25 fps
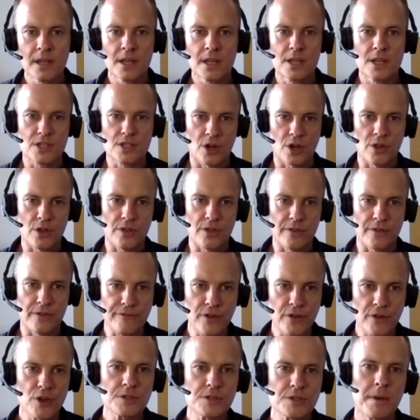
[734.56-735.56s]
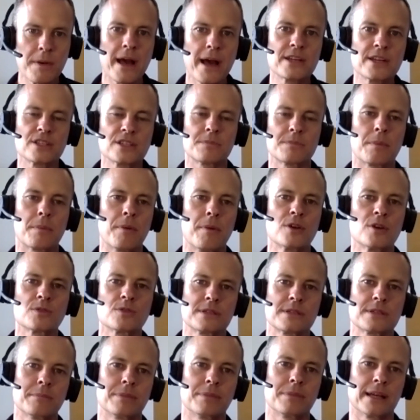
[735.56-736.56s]
So the first page of the proposal
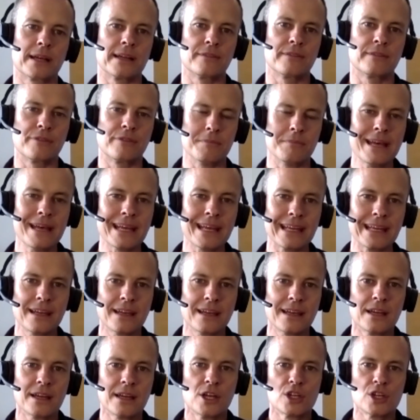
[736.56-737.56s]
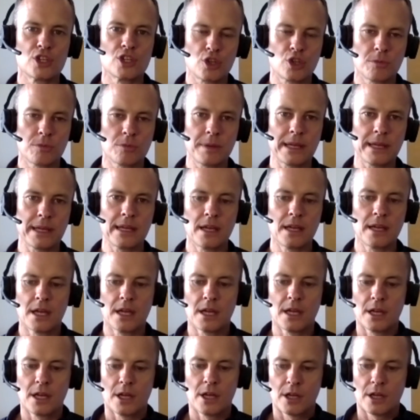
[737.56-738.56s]
template for me should be,
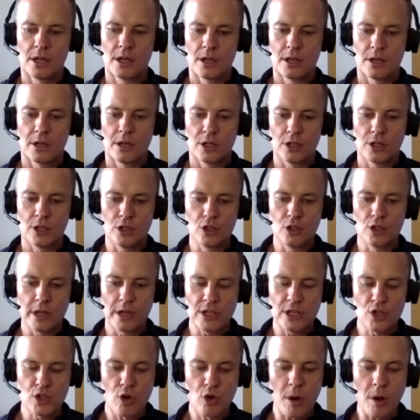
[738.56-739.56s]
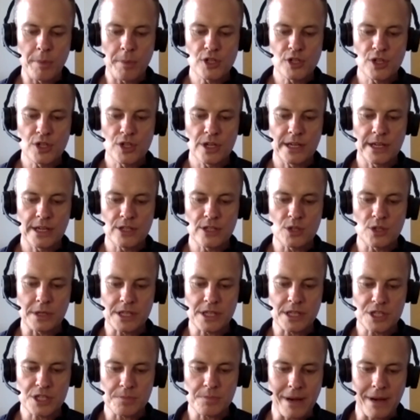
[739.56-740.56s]
it's your opportunity to
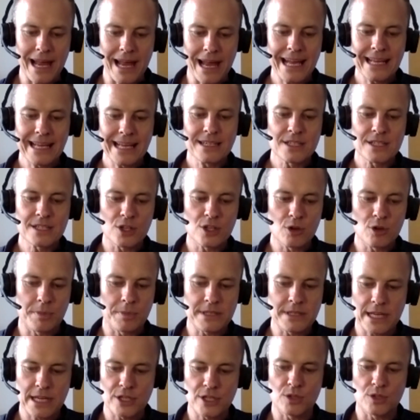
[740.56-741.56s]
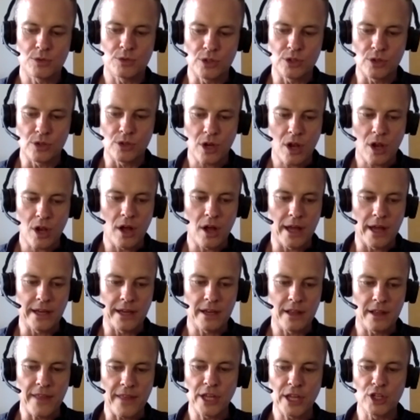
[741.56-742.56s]
explain to your potential new
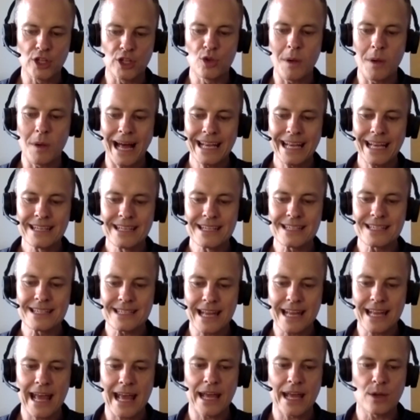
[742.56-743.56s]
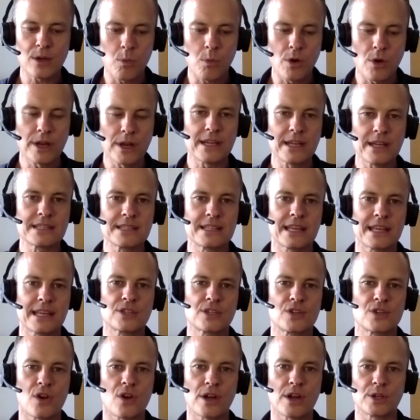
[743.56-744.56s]
client that you understand what it is they're
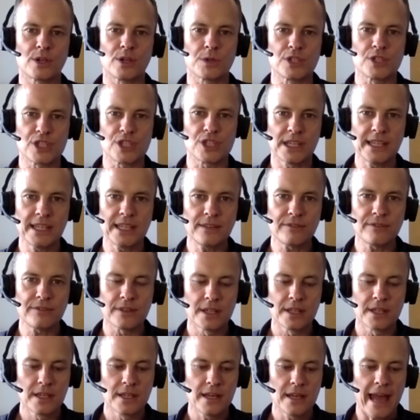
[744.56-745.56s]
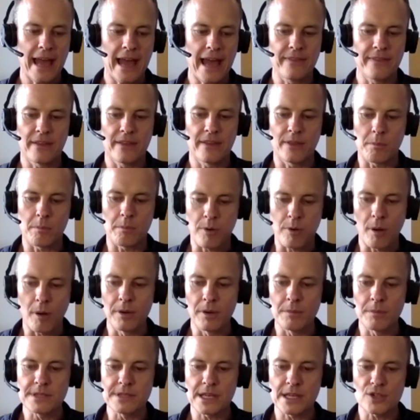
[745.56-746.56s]
trying to achieve and that the
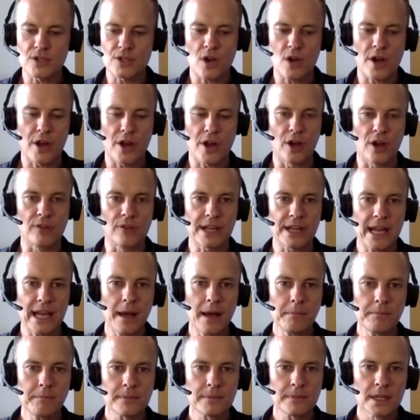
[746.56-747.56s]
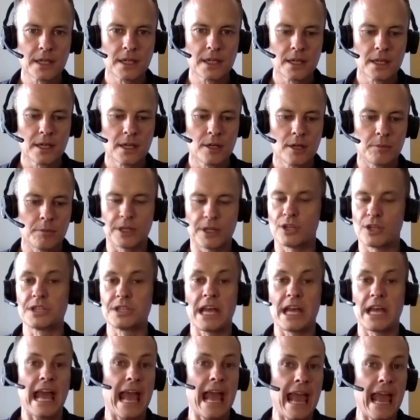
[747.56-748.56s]
problems they're trying to overcome, because
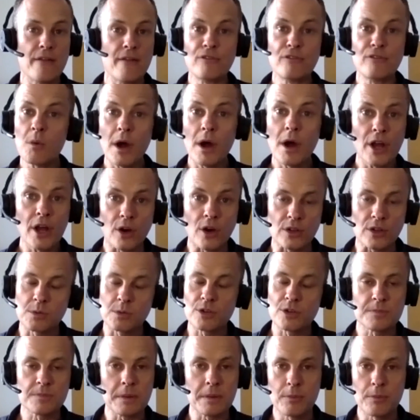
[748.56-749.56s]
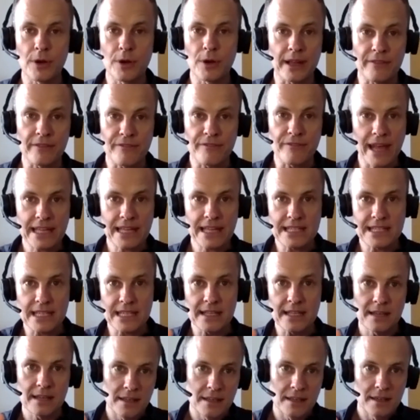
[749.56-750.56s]
everyone else will just be putting a fancy,